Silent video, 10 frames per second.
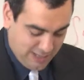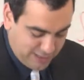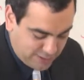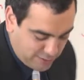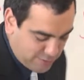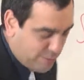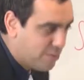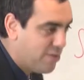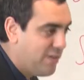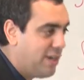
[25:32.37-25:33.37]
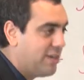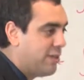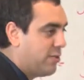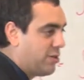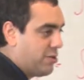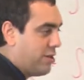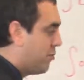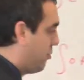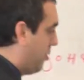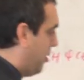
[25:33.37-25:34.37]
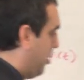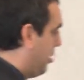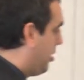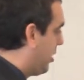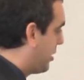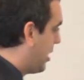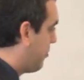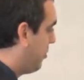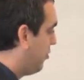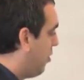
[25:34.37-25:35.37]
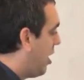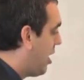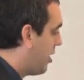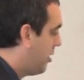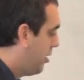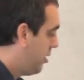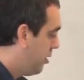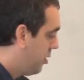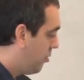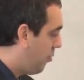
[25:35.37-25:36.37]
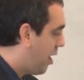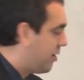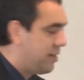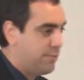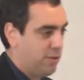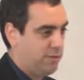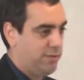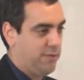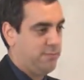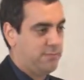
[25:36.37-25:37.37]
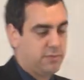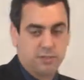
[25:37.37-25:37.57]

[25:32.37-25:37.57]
let's go through and prove it, and then I'll show you an example of why, why you need both of them.